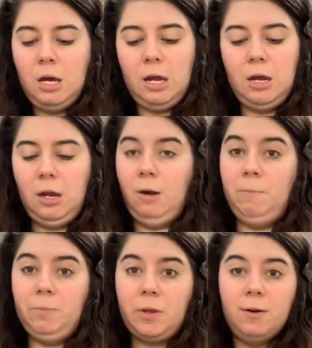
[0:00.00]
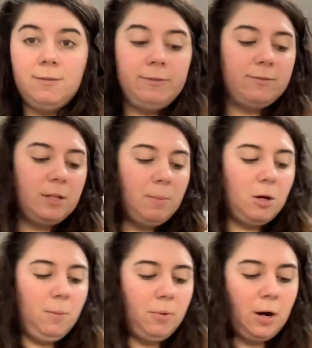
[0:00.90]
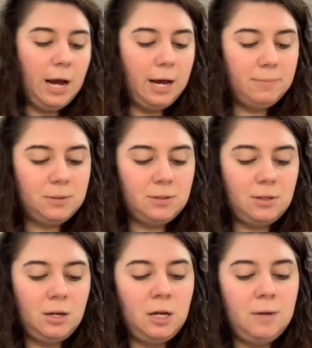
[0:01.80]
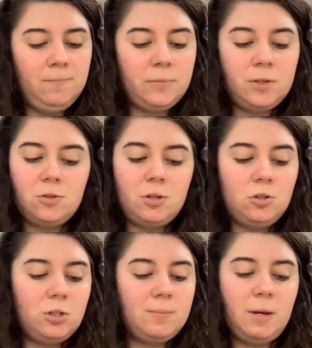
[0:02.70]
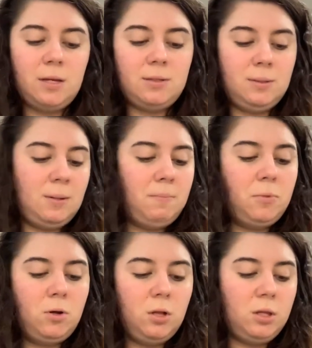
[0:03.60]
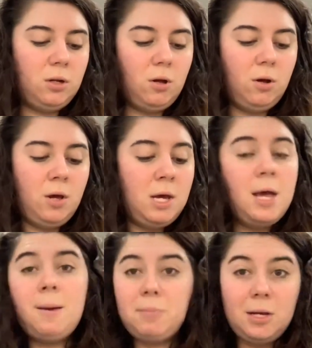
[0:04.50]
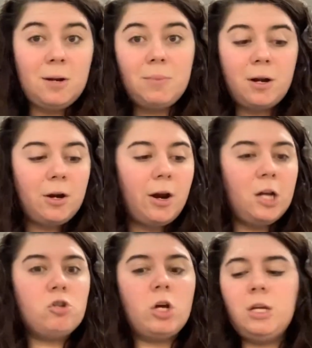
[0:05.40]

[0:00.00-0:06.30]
and 50 meal preps. I can just make a simple little peanut butter and jelly